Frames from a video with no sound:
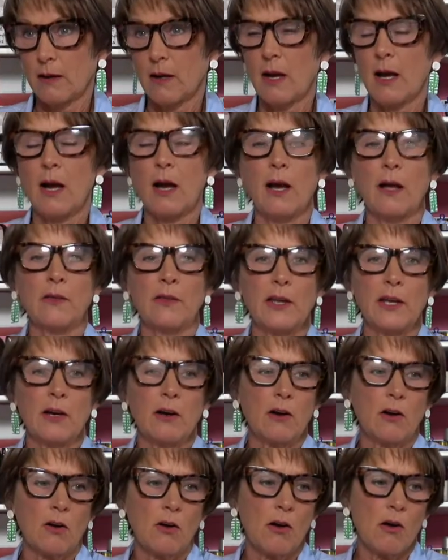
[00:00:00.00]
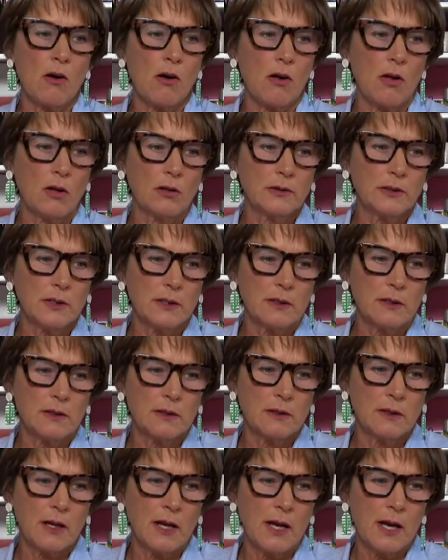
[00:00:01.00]
Uh, they are called
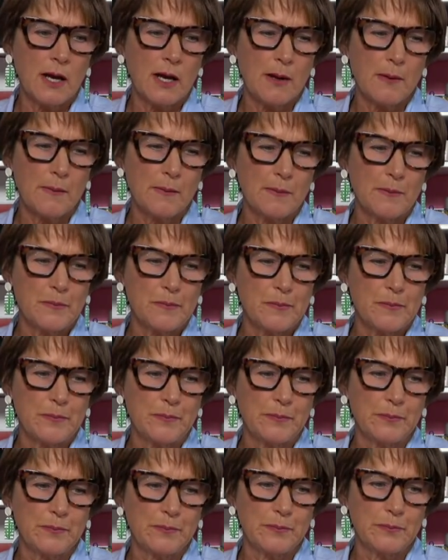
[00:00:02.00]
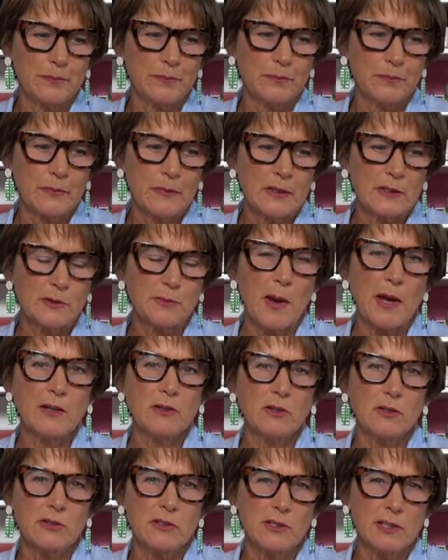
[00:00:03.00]
um,
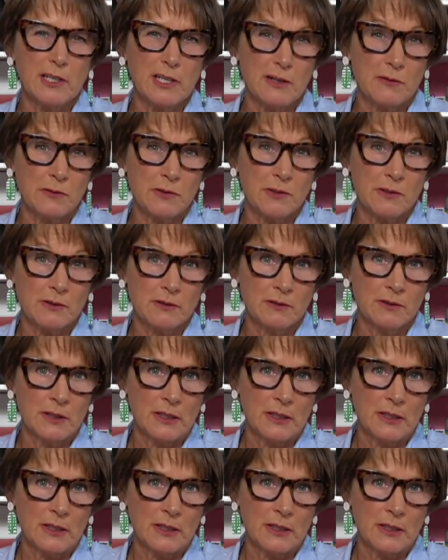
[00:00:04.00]
spinder sleeves.